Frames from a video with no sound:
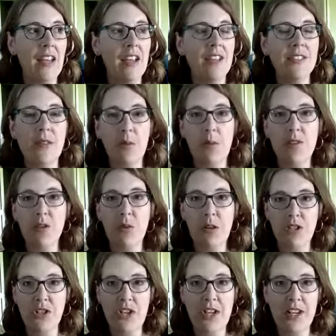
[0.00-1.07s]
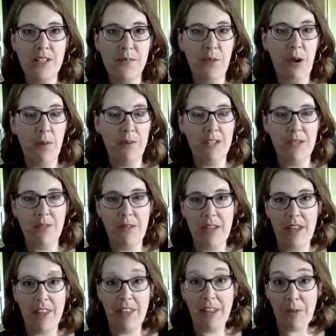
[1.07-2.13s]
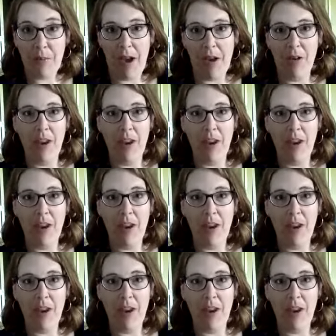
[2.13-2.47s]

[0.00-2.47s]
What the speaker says: someone's question has prompted me to think about.